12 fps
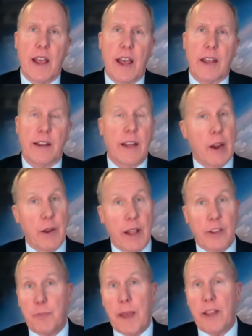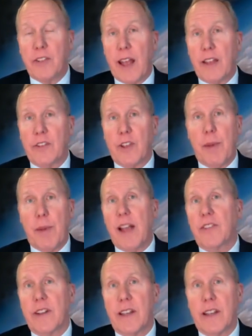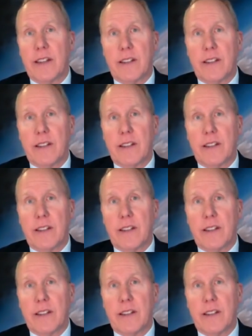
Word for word: And Arianespace has capacity